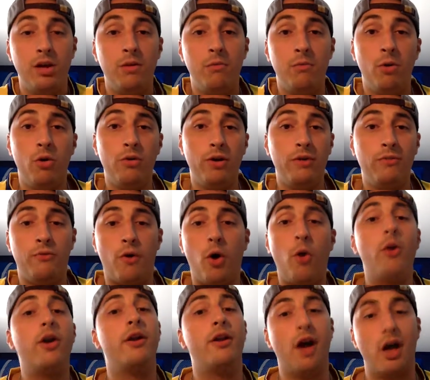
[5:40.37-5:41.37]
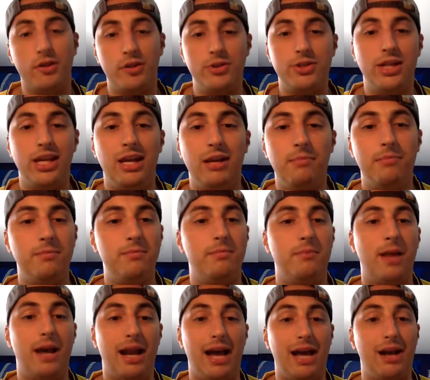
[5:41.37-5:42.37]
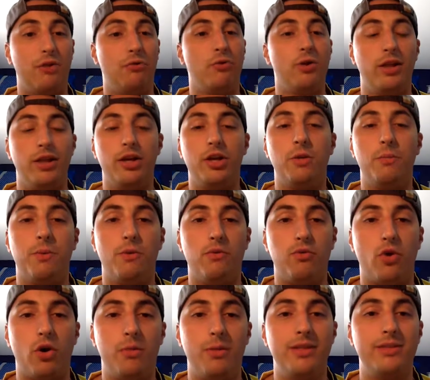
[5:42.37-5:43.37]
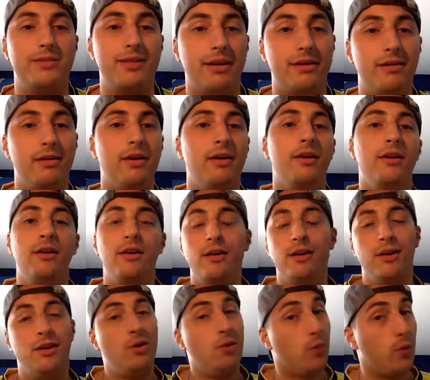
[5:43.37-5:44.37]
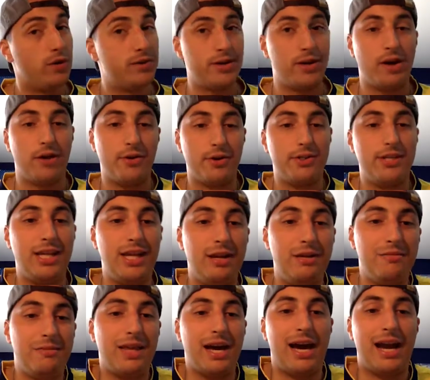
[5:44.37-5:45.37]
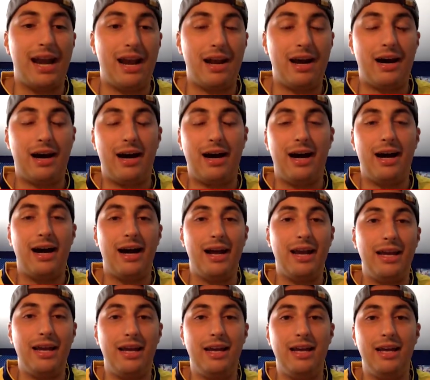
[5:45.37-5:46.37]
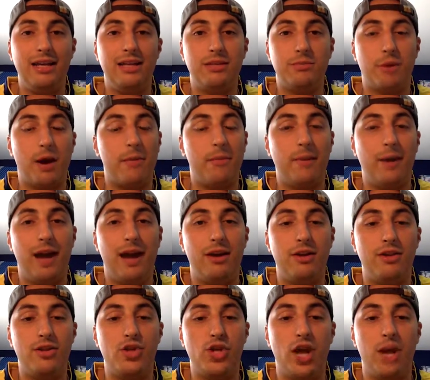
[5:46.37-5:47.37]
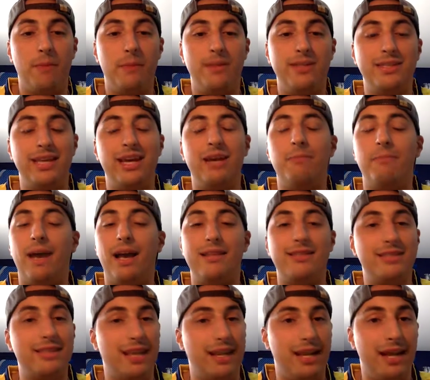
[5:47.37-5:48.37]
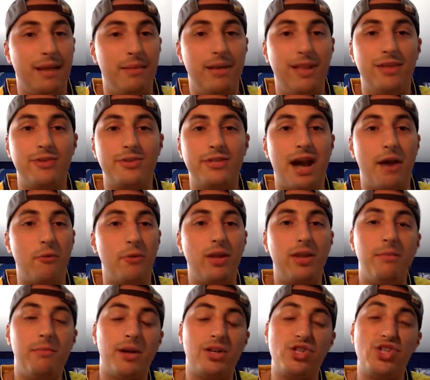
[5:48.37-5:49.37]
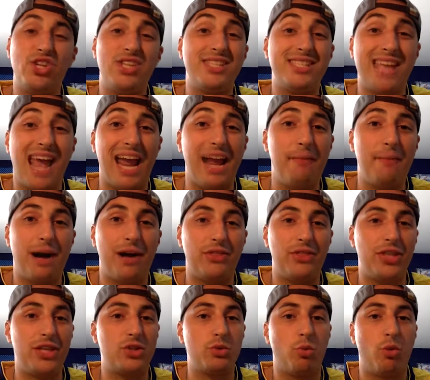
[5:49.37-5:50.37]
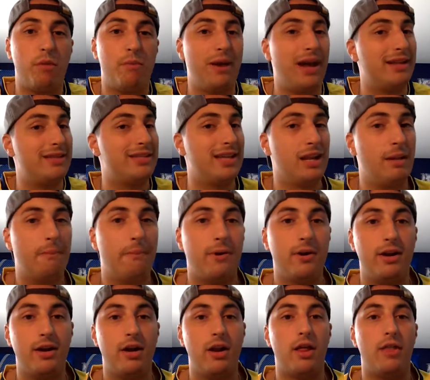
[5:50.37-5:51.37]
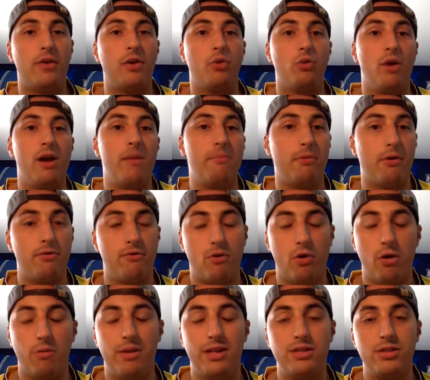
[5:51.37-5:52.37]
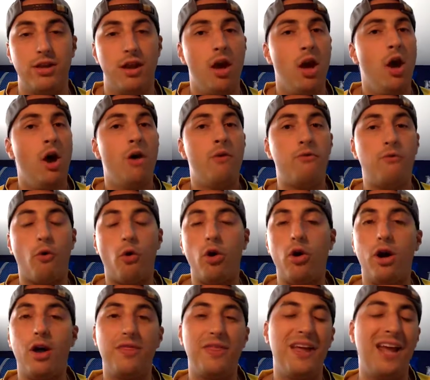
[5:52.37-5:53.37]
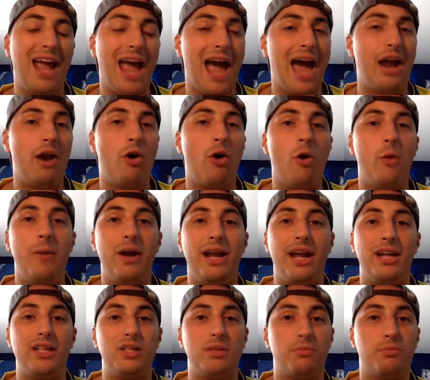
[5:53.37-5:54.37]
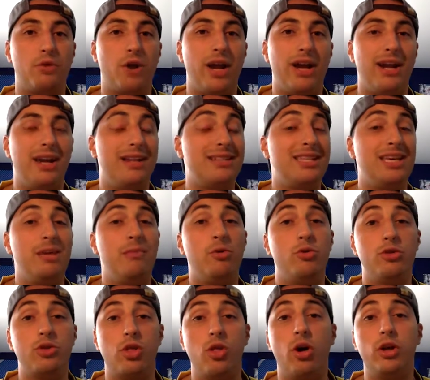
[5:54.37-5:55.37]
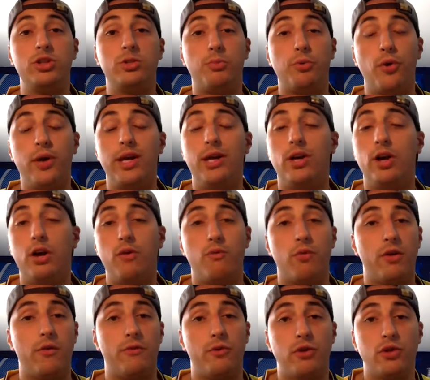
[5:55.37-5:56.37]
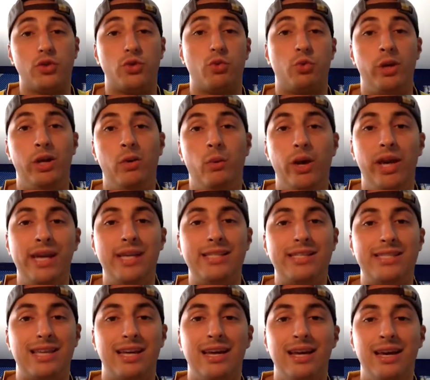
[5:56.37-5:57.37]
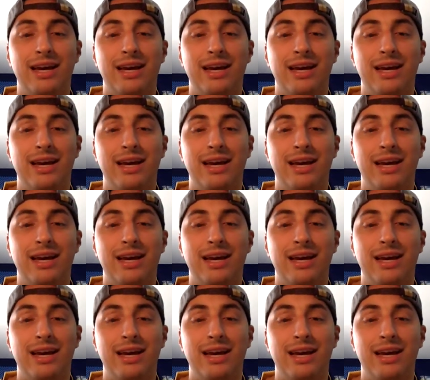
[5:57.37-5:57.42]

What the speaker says: Moving forward, another team that had a really good performance and was another team that is probably headed to the Champions League, Man City. I mean, there's not really much to say about this one. Man City put in another great performance, 4-0 at home against Brighton, a team who's looked pretty good for the first 3 weeks.